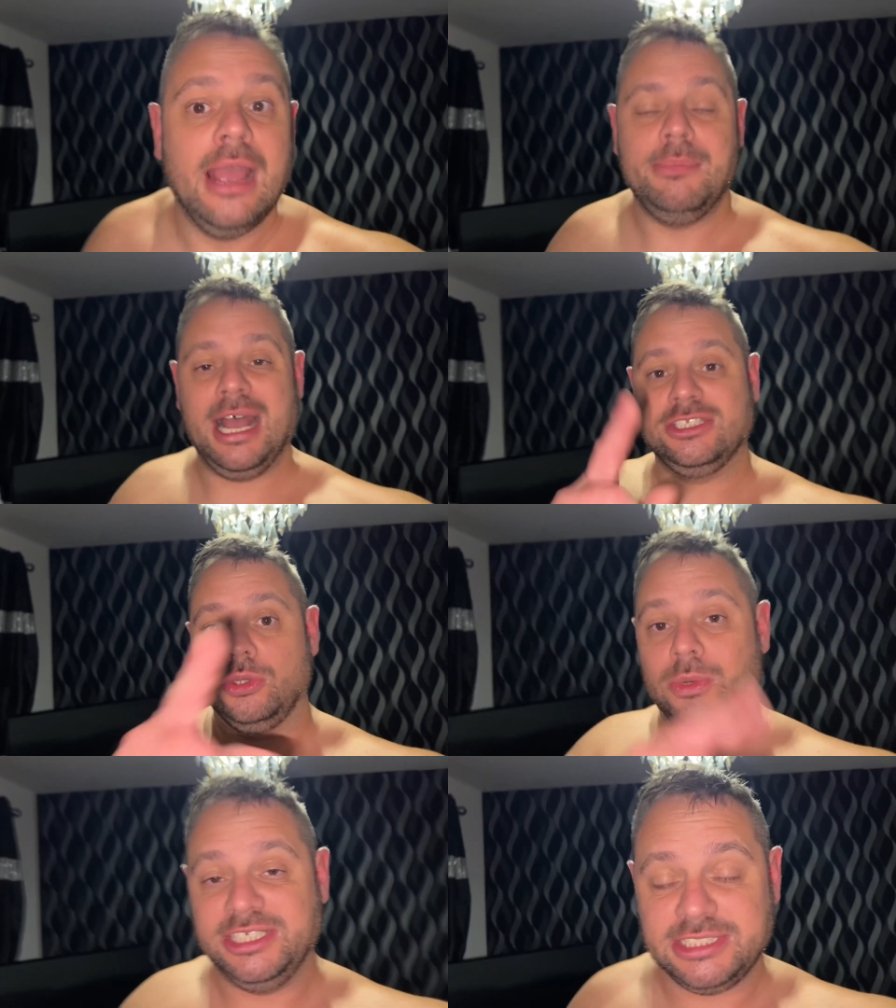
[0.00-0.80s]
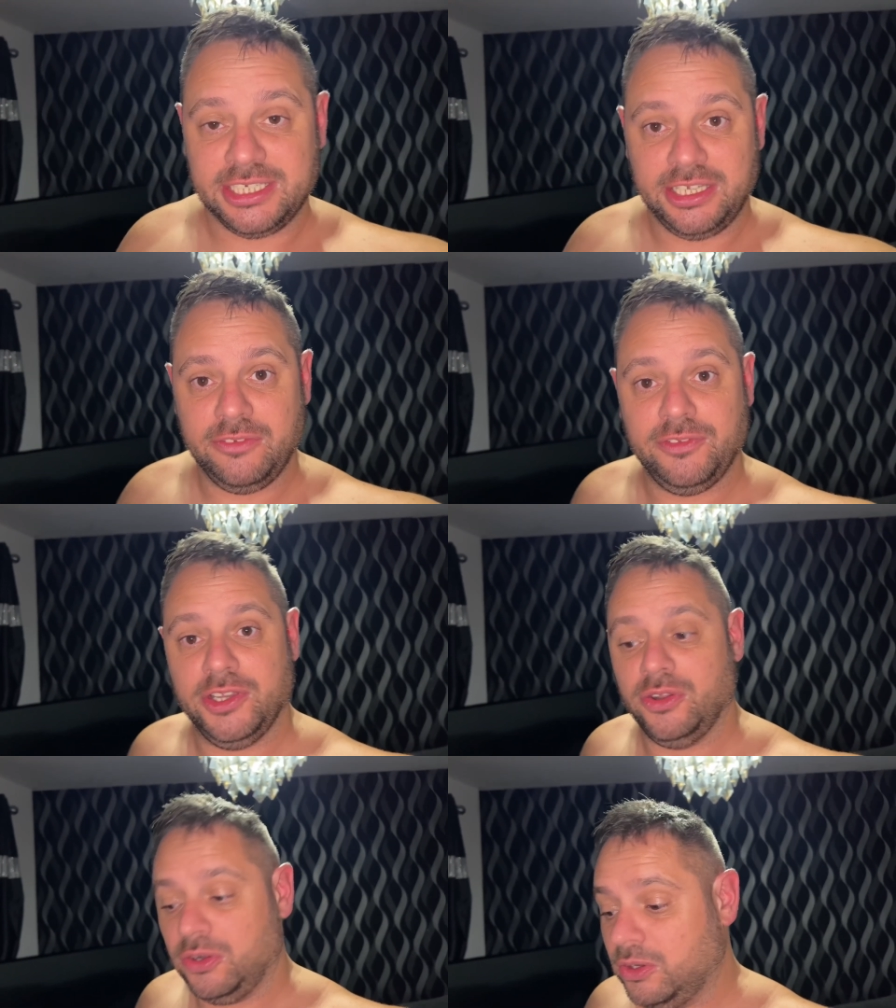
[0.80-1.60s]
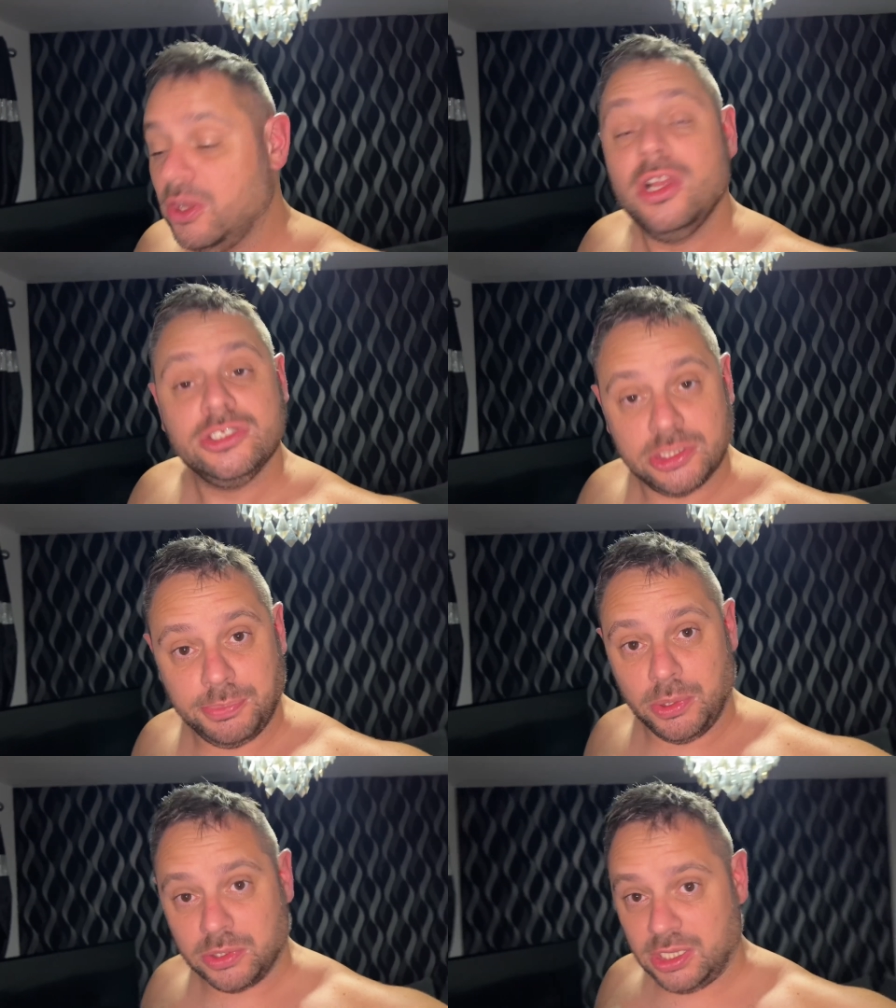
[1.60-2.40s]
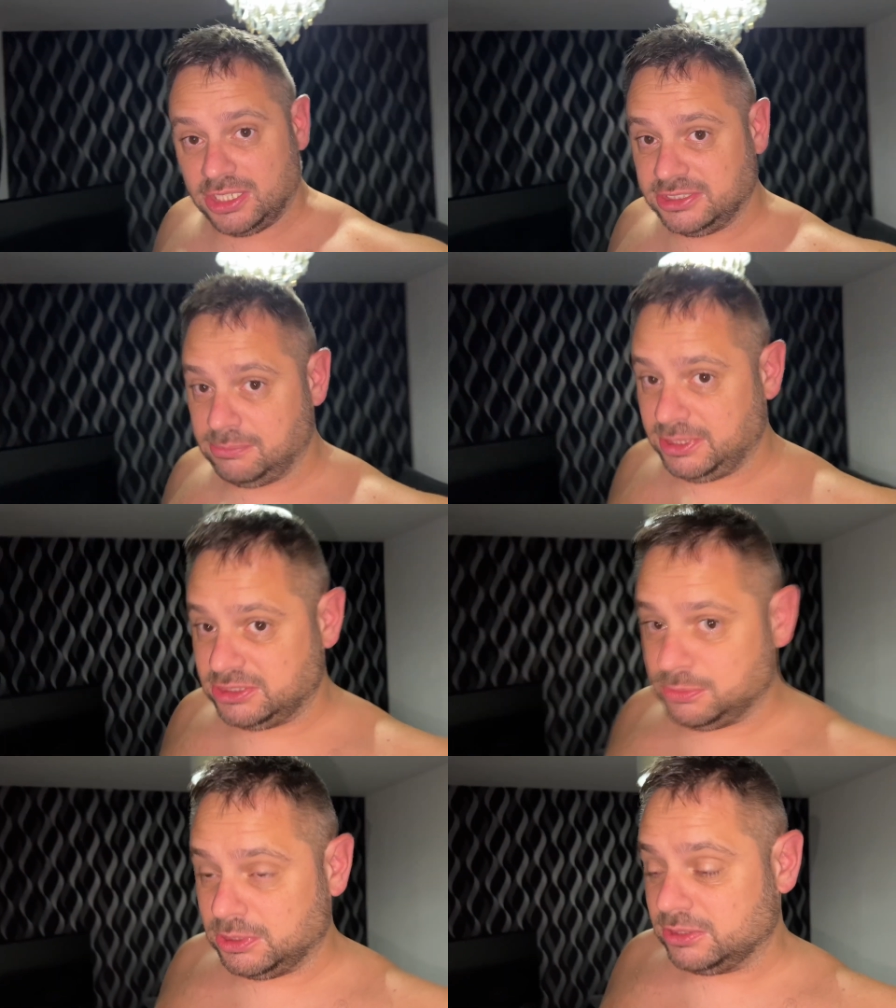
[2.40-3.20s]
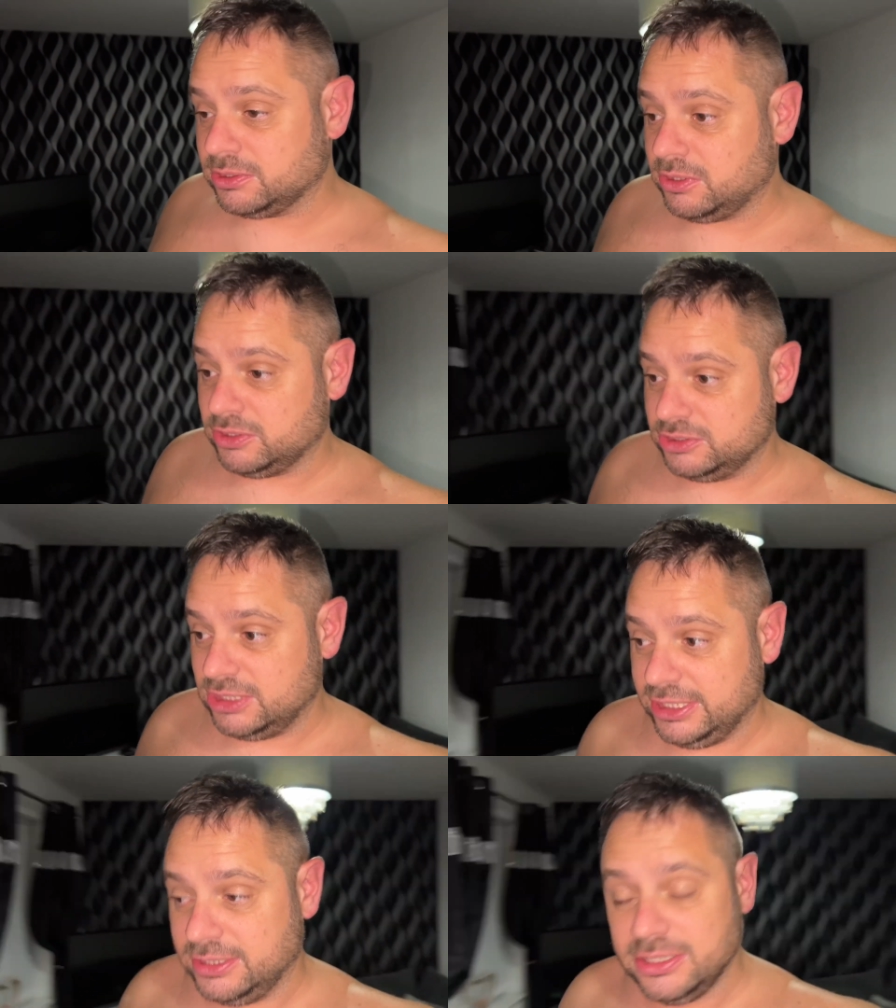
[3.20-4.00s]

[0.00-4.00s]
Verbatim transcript: But as always, thank you for your support, guys. It means the world, honestly.